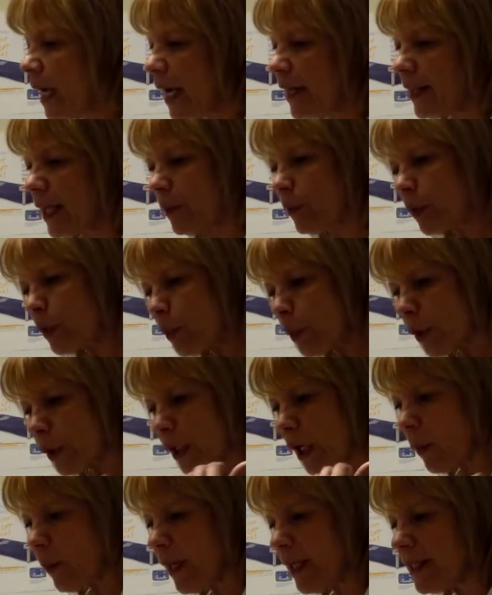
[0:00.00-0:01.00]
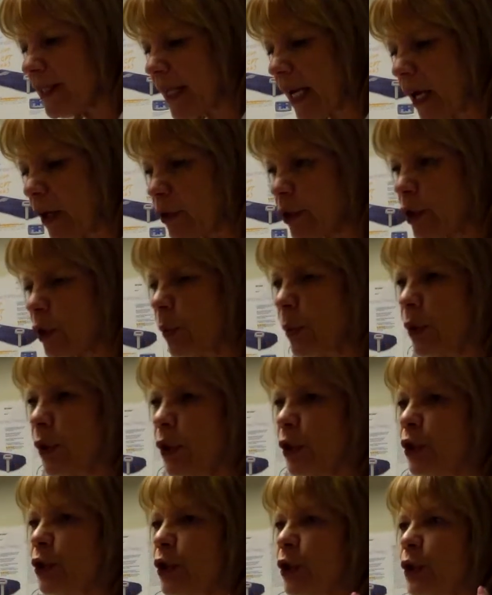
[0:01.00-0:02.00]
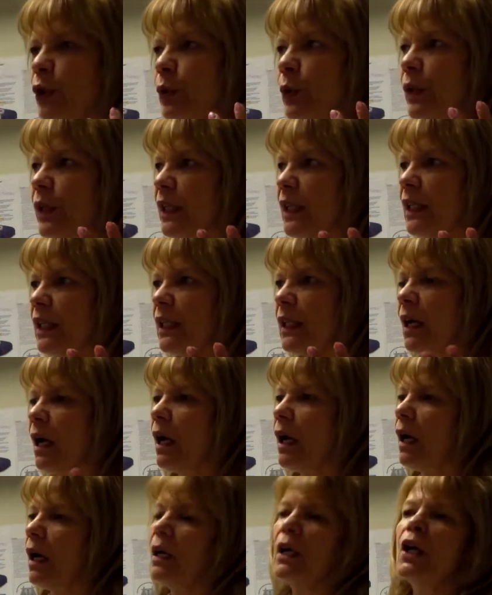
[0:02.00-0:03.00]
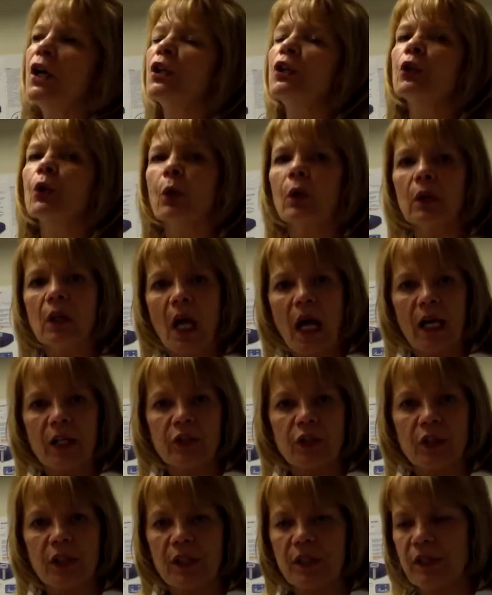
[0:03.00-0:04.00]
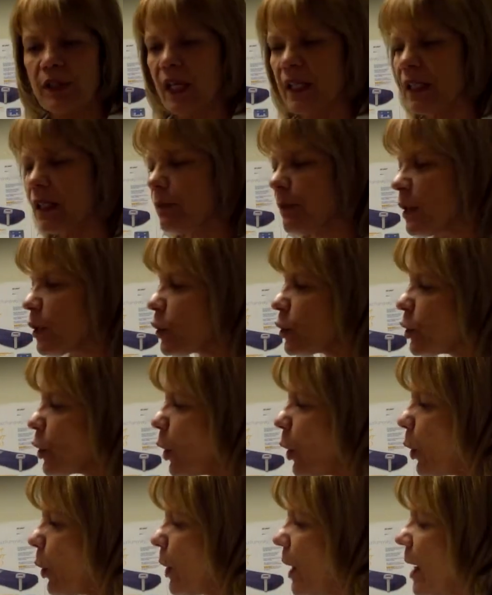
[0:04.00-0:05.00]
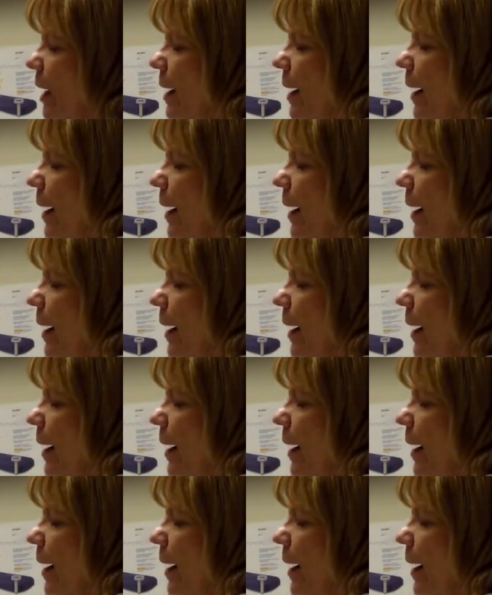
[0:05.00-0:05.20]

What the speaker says: And then we work our way down, so we're going to do the neurologic assessment. So